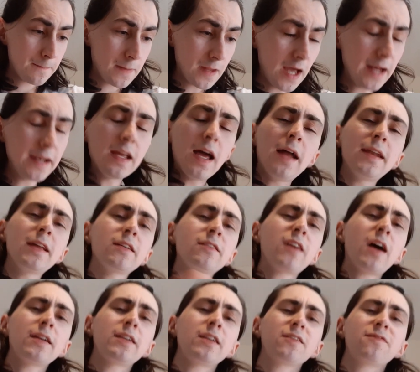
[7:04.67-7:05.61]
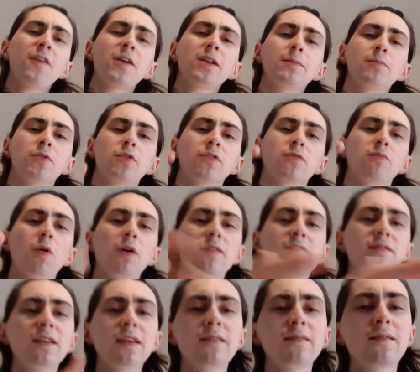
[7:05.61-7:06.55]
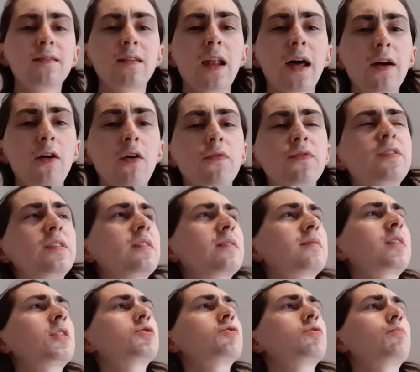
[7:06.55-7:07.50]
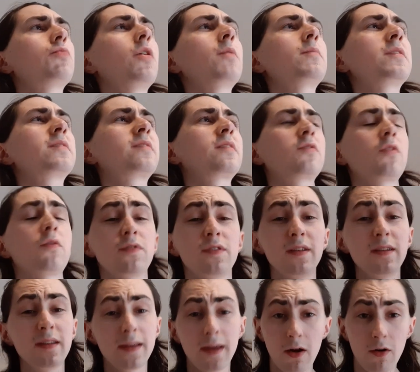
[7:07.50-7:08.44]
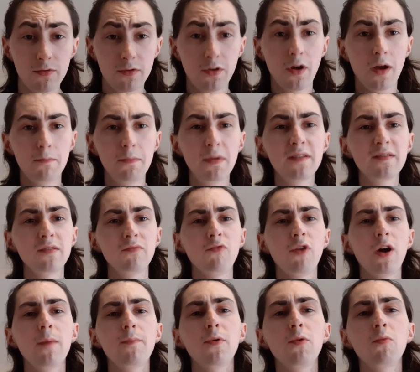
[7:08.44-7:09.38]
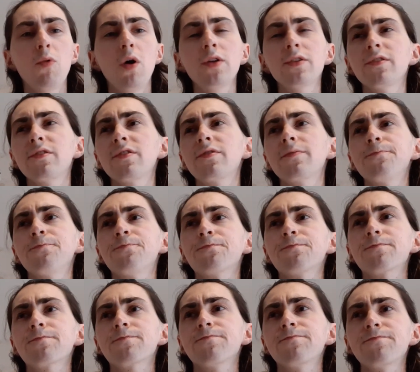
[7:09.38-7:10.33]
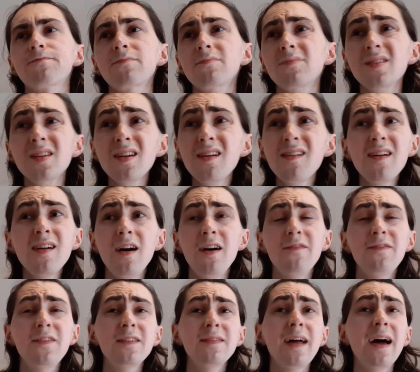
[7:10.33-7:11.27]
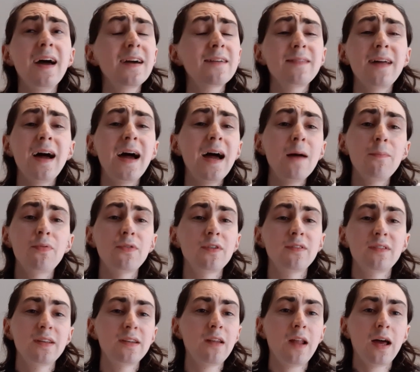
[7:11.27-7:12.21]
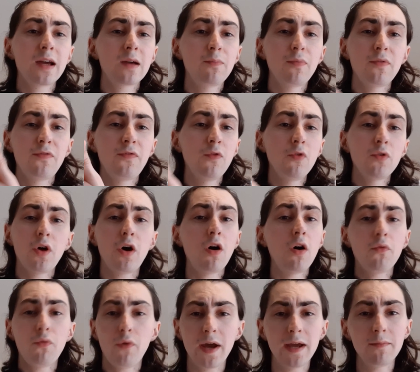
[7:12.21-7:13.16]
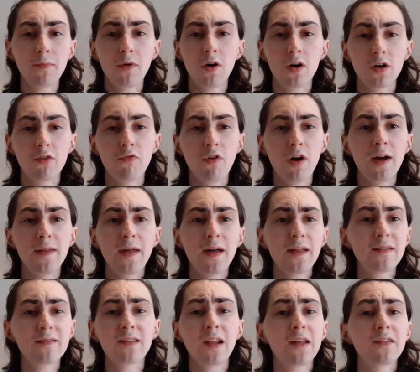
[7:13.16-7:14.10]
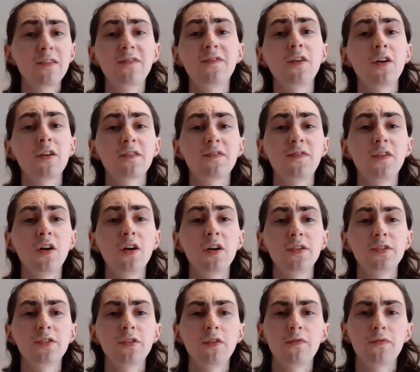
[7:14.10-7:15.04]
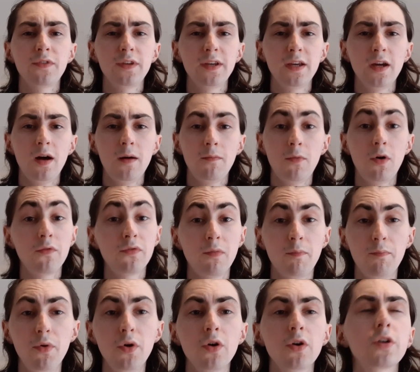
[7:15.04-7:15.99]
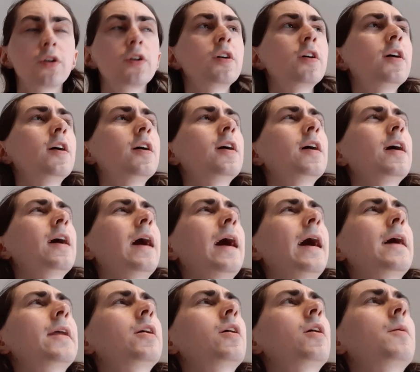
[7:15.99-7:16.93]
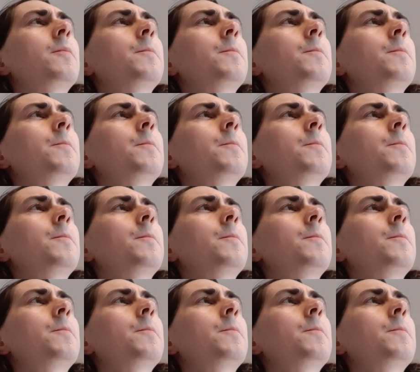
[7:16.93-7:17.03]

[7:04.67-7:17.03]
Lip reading: and it's funny because once these, like, obviously the central premise is obviously the girls going missing, right? But once, I think that happened in like before the halfway mark, right? That's like the first third of the book, and